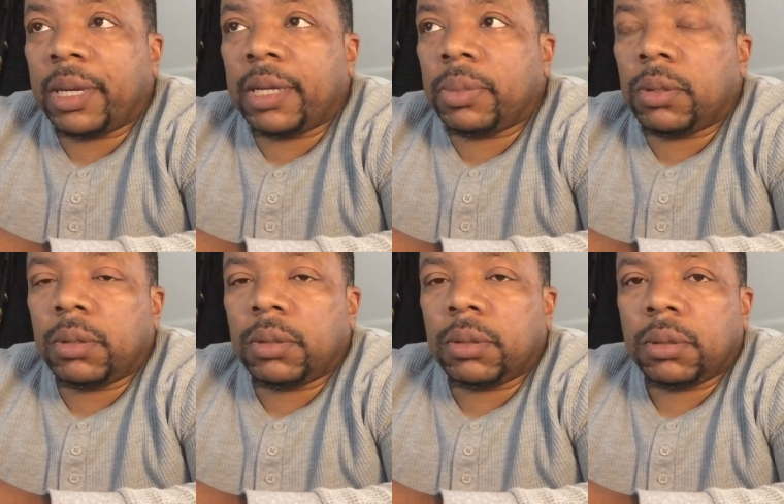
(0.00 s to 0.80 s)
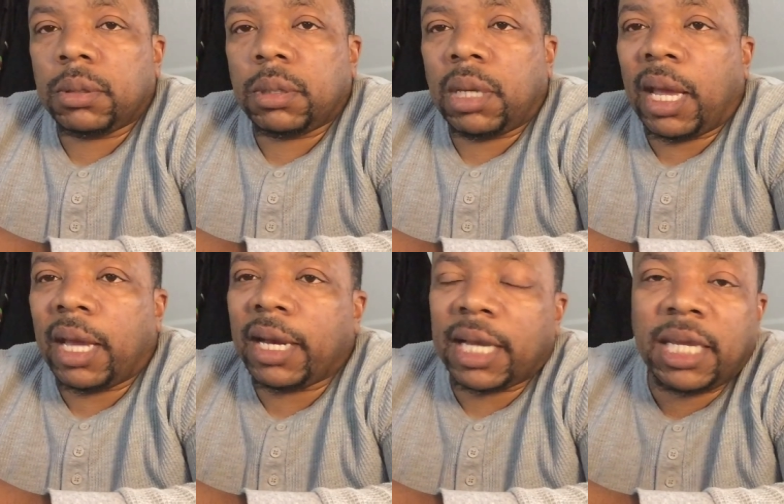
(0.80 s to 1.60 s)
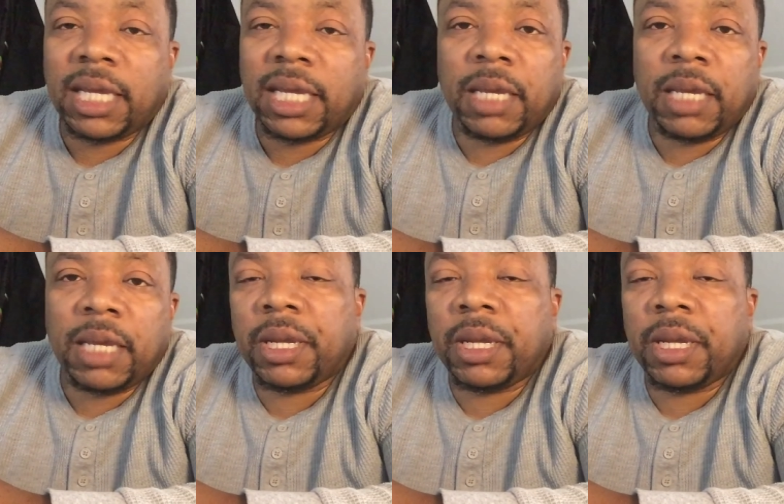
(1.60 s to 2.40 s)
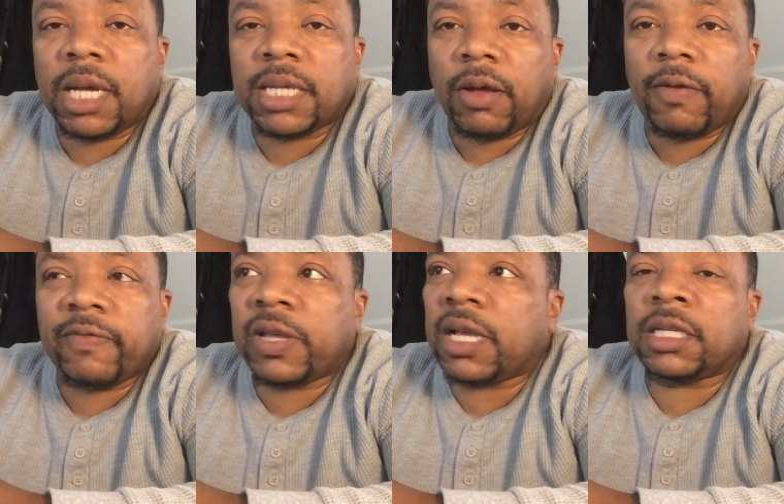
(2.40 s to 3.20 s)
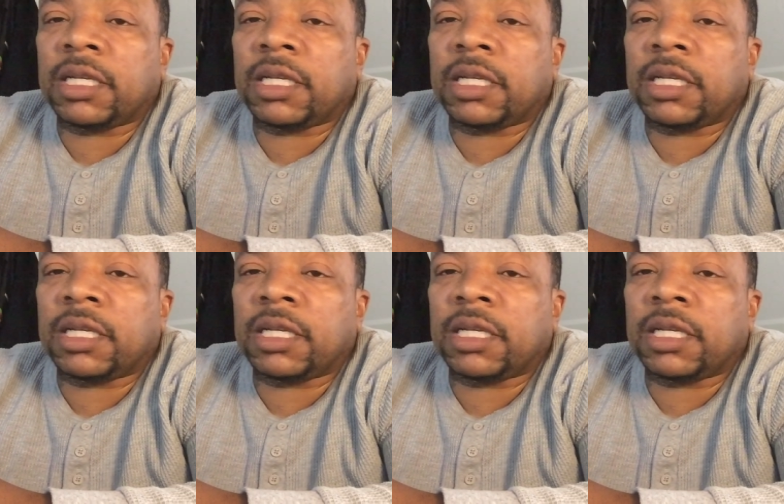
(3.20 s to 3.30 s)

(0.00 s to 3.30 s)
And I keep repeat myself because there's so much